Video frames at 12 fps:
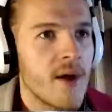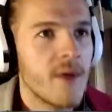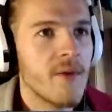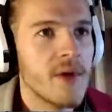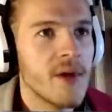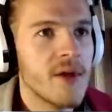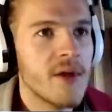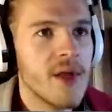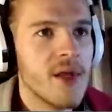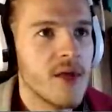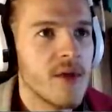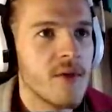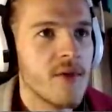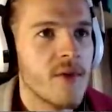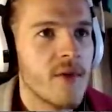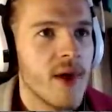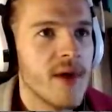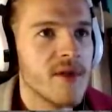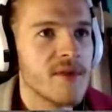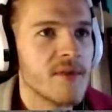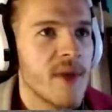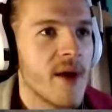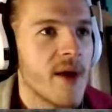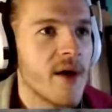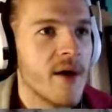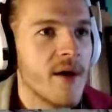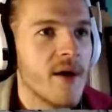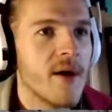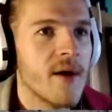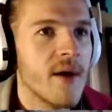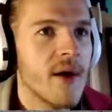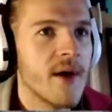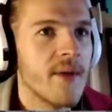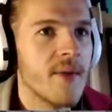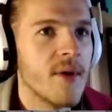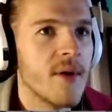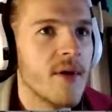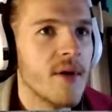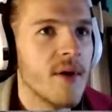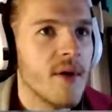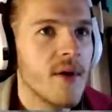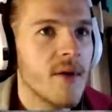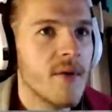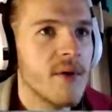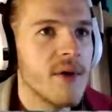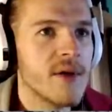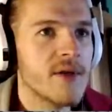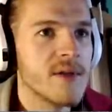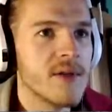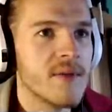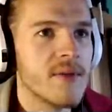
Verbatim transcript: We don't need you at this manor anymore. What is up?